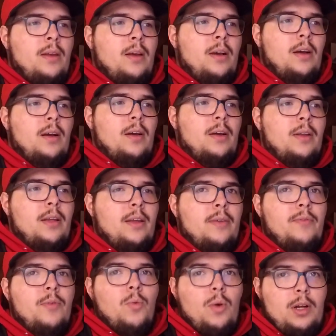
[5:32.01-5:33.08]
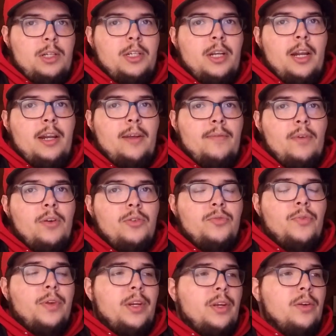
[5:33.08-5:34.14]
If you watched any of those
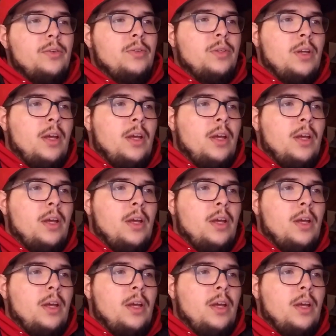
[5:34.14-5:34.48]
videos,